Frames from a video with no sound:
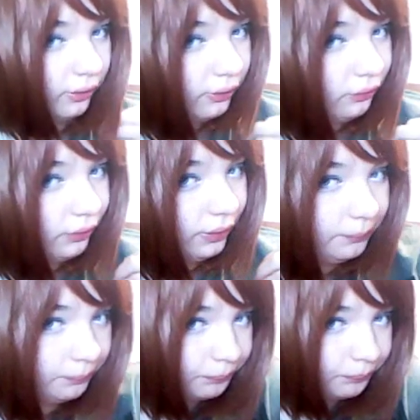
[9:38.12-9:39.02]
over,
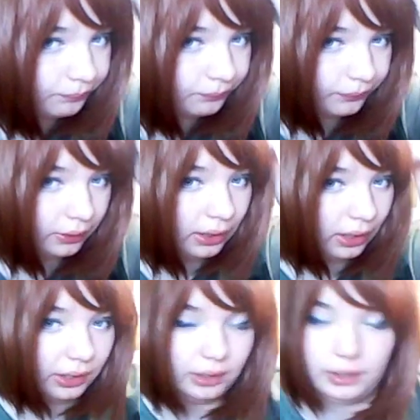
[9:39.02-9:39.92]

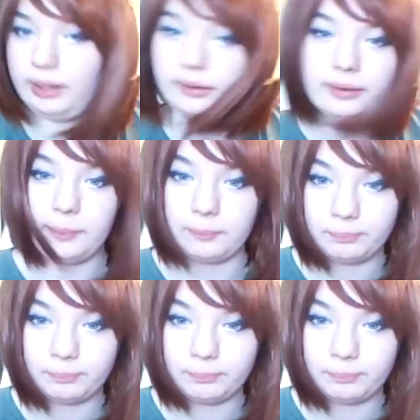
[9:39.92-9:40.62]
and then that's it.